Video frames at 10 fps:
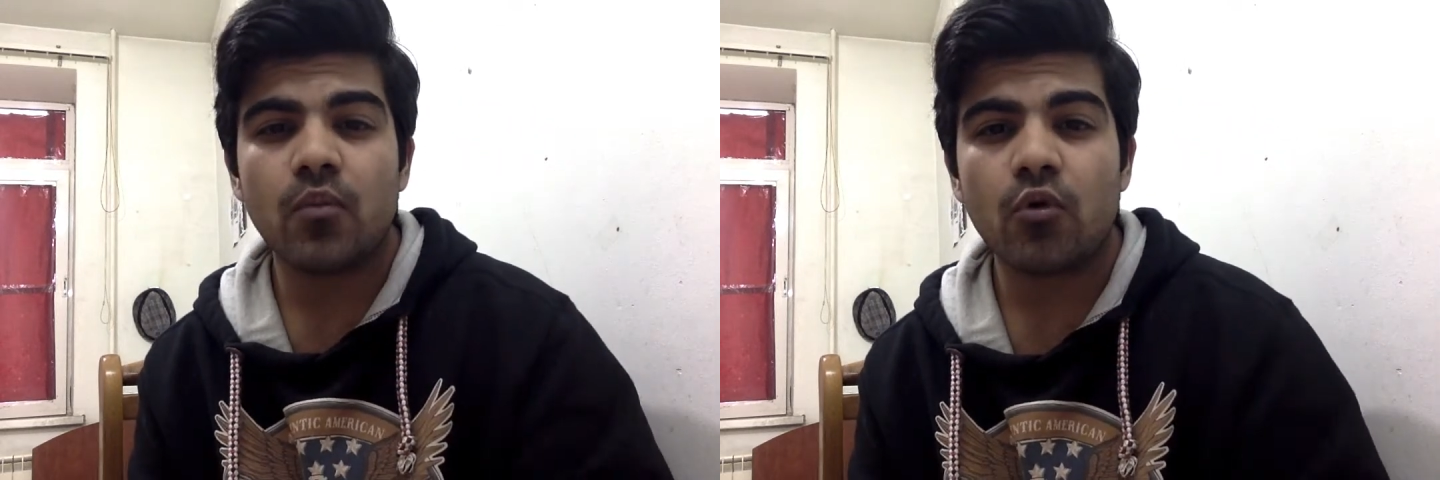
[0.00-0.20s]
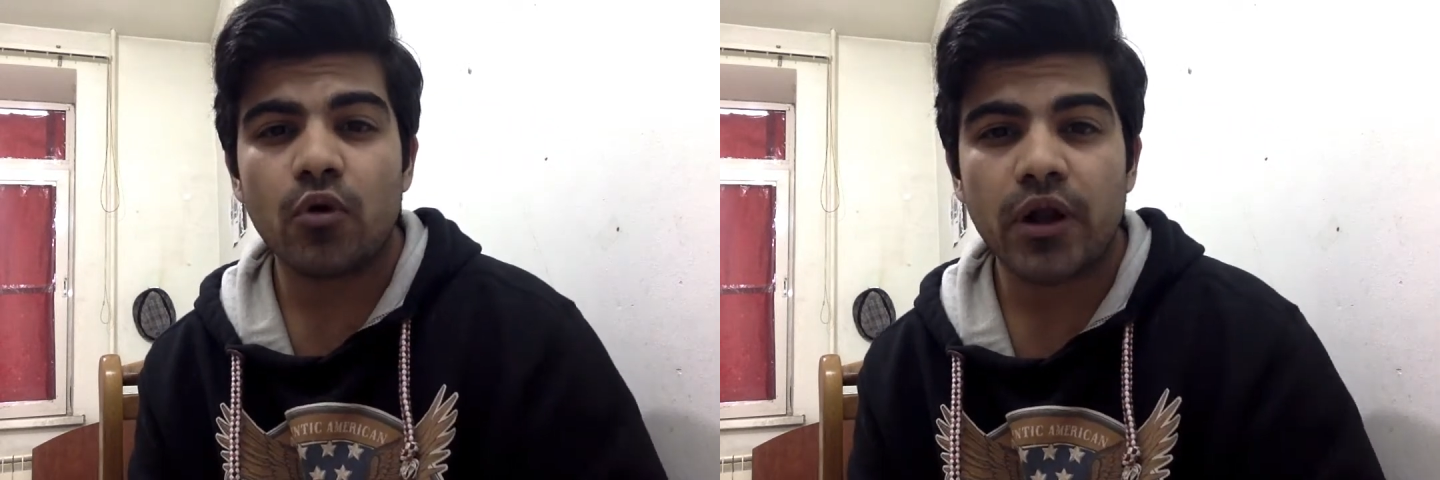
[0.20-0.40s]

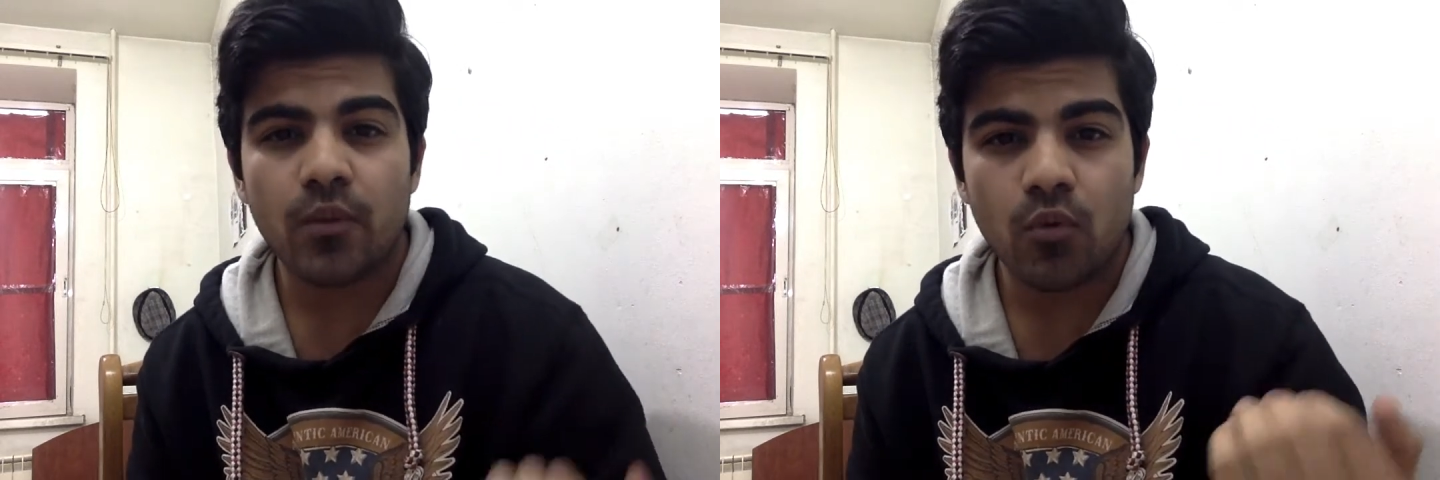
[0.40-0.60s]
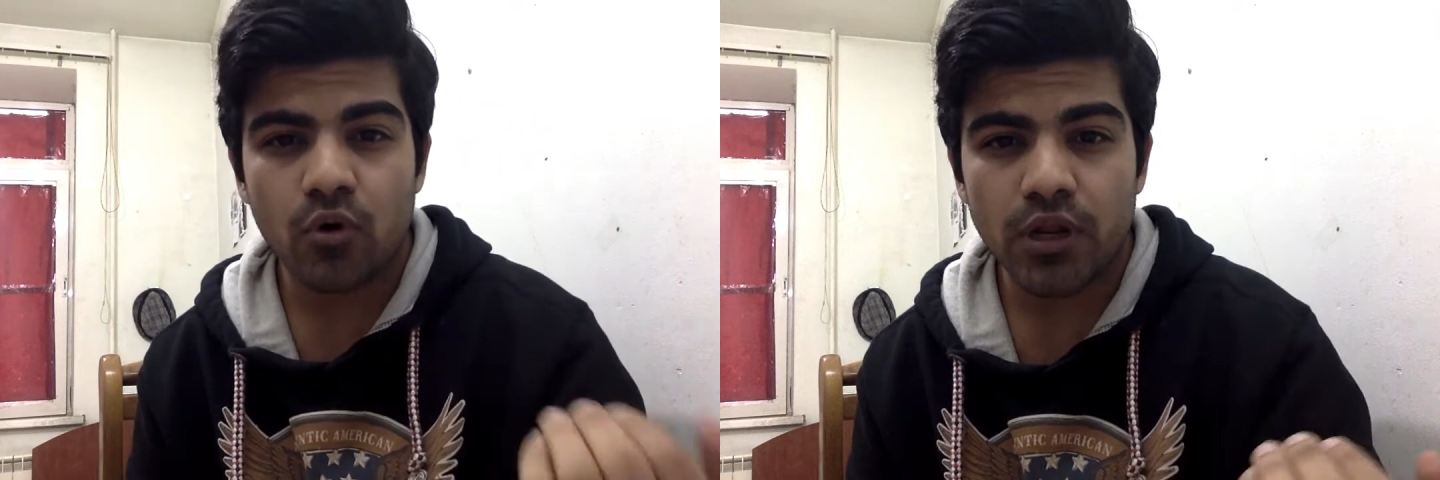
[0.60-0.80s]
more and
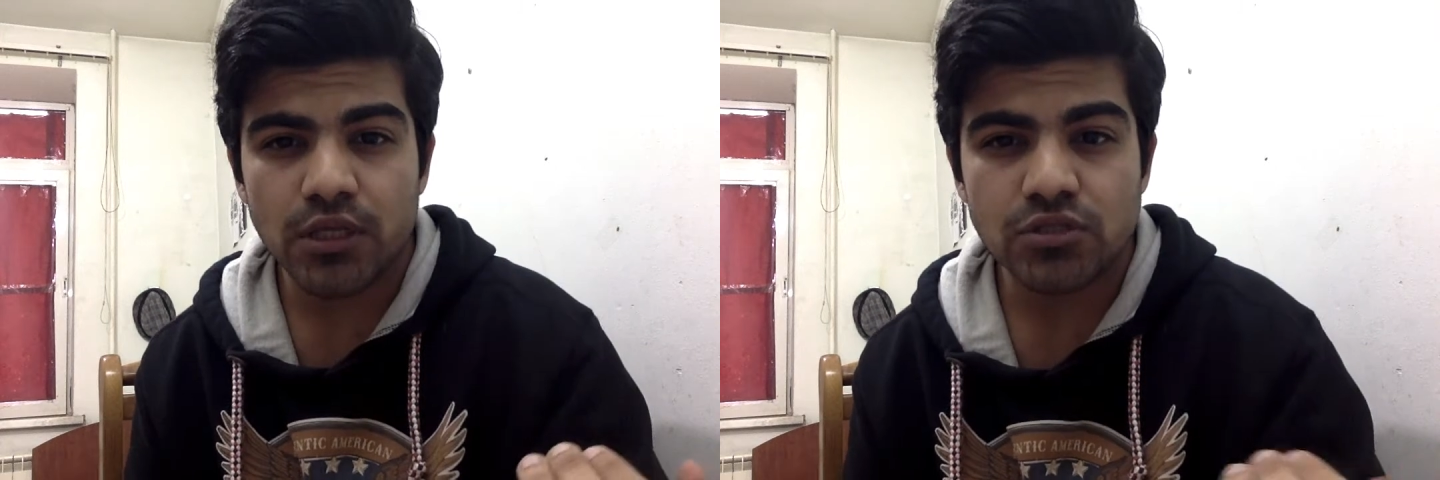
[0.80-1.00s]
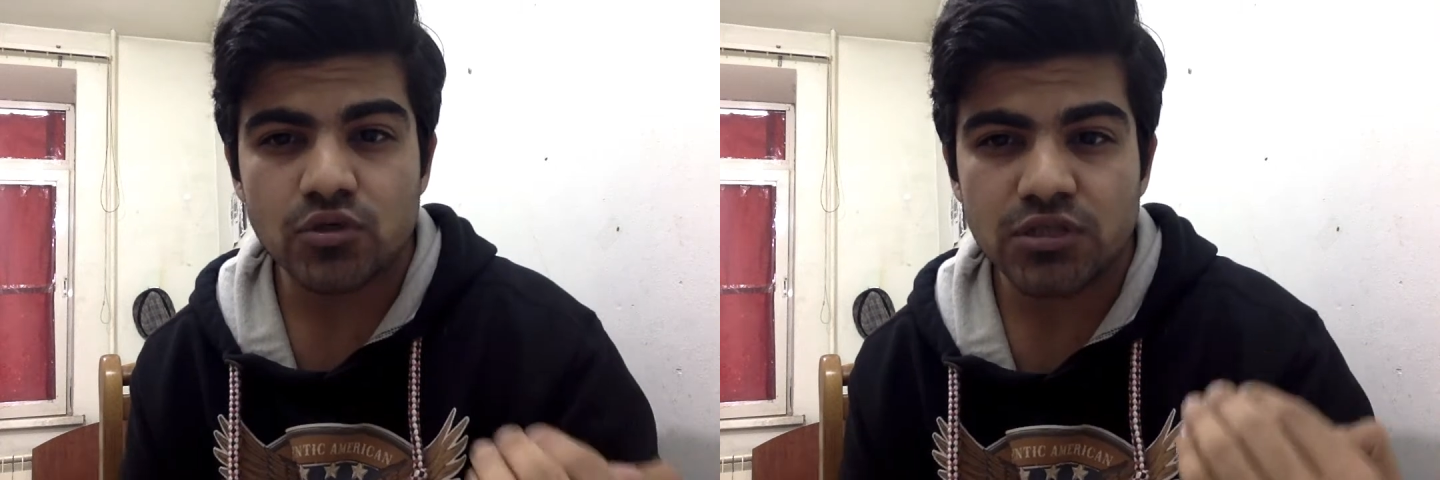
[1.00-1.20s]
more
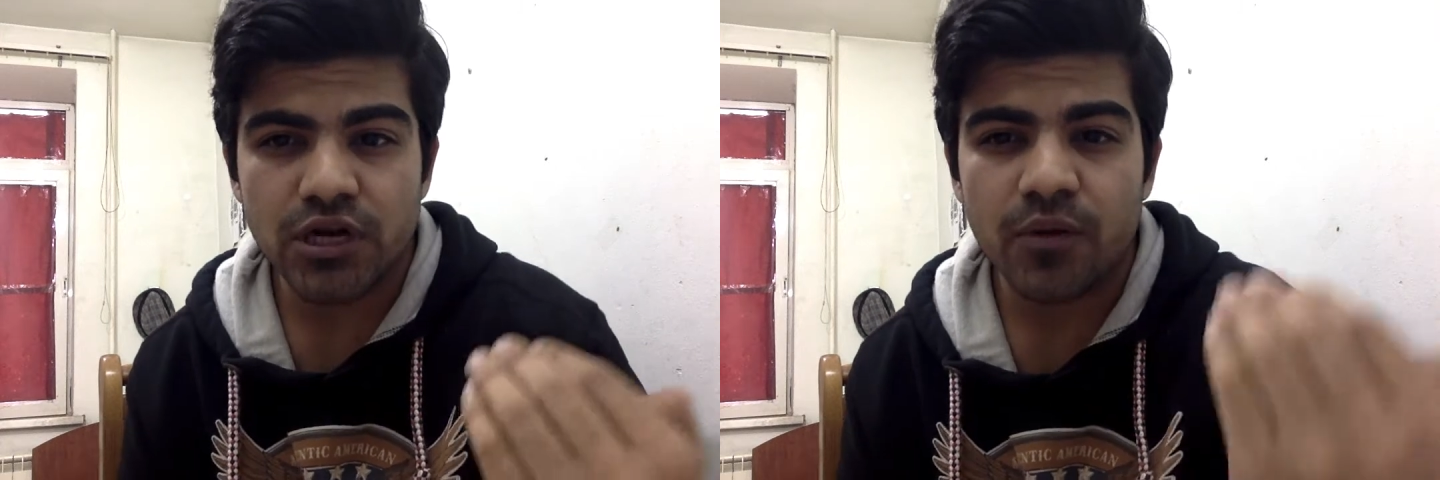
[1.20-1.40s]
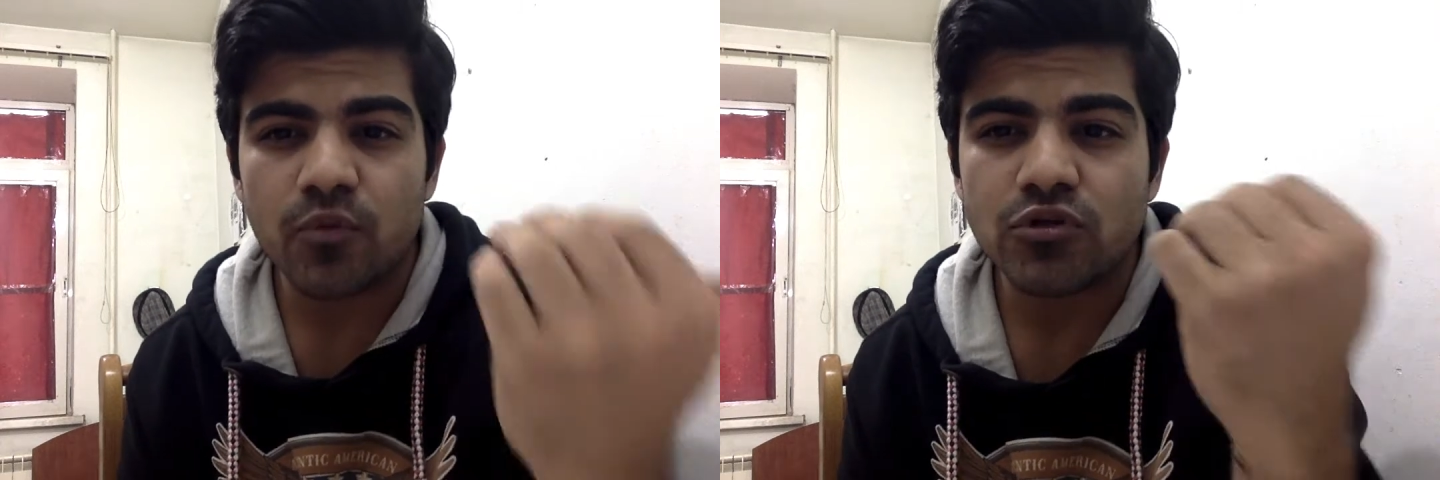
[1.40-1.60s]
estrogen
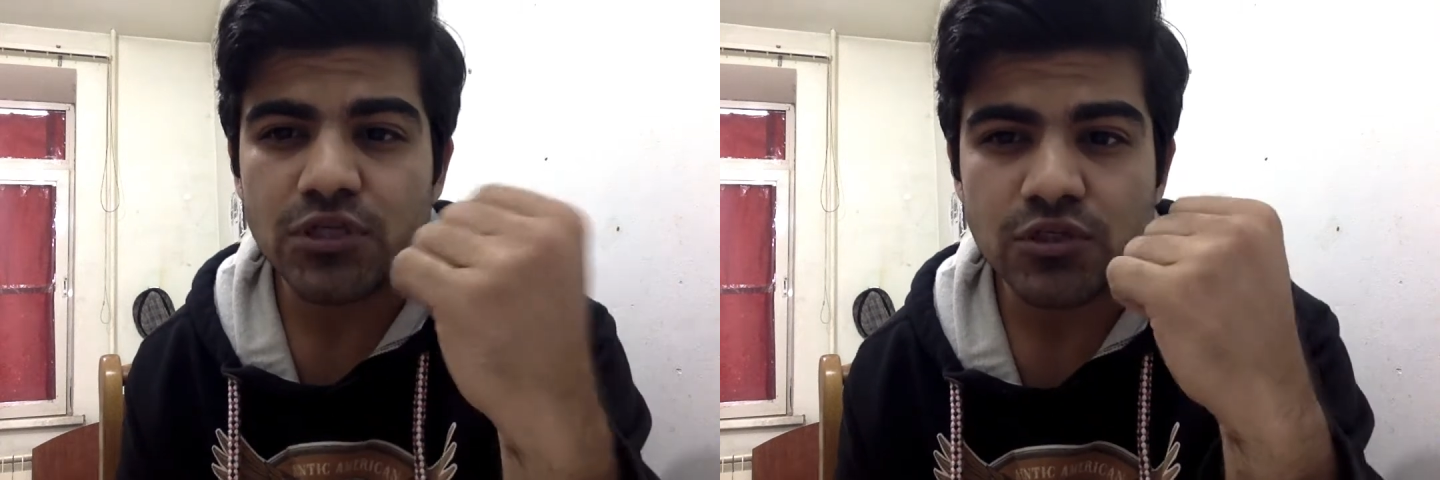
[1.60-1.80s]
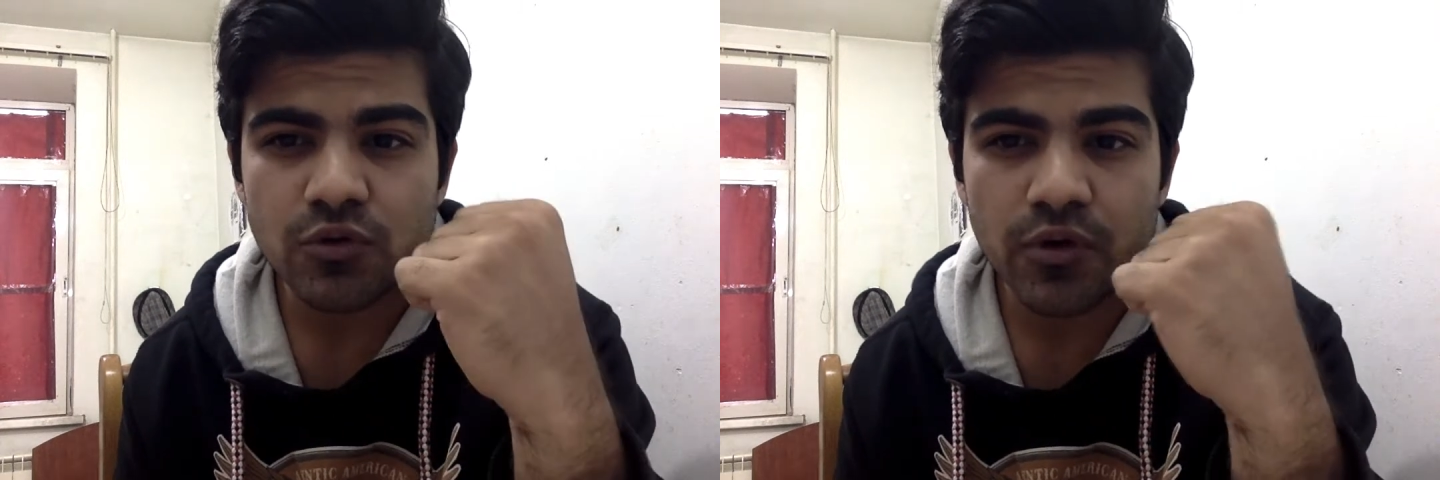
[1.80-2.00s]
and
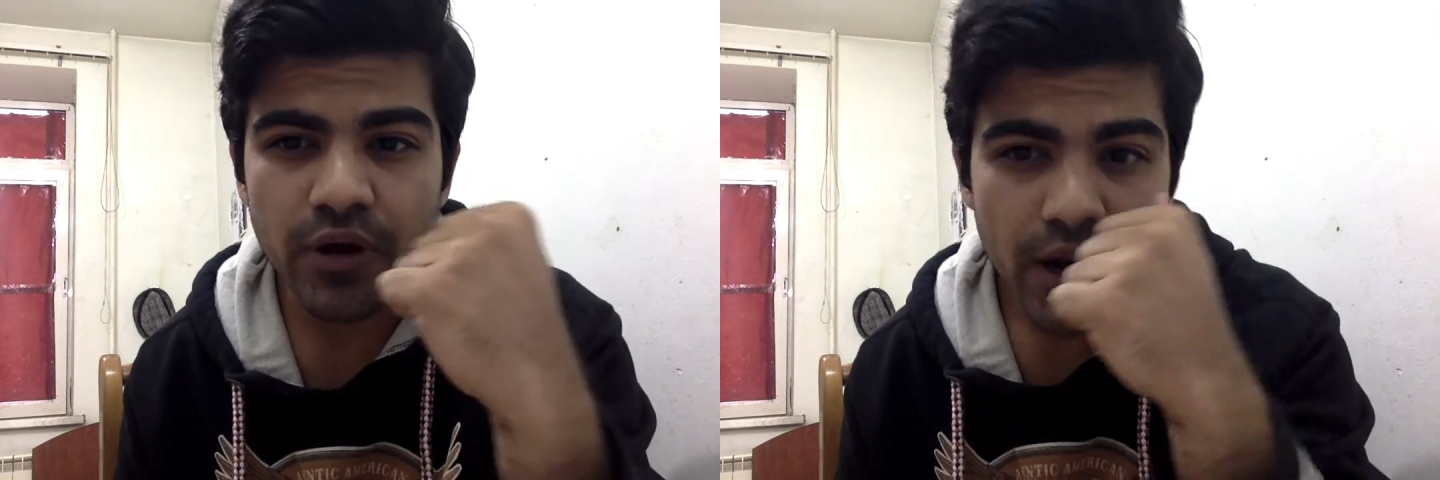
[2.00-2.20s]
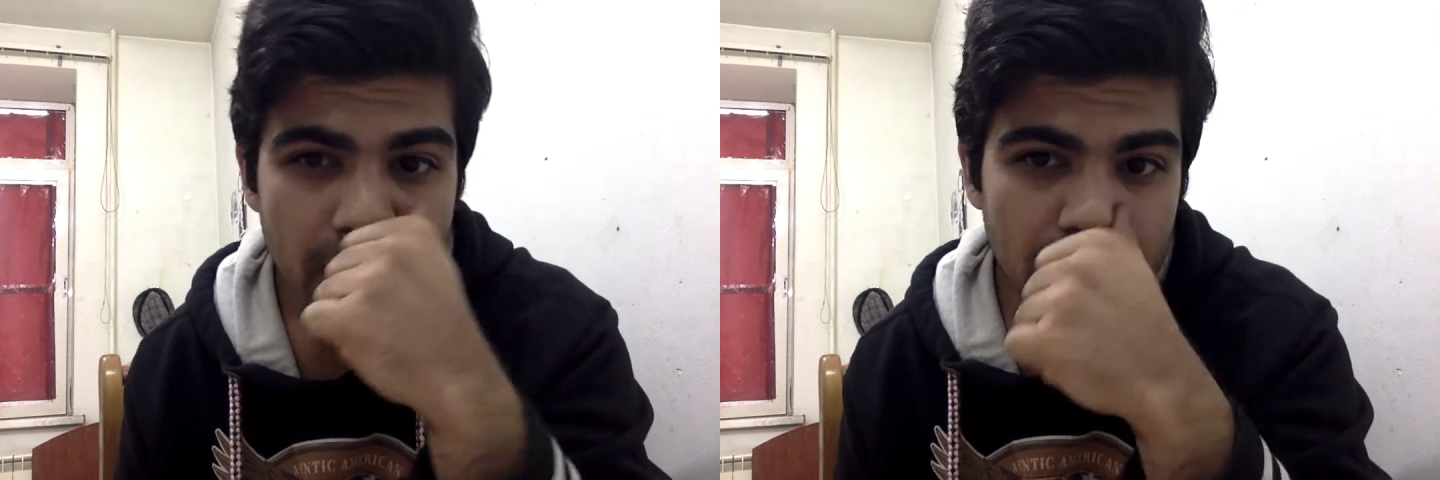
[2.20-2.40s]
progesterone.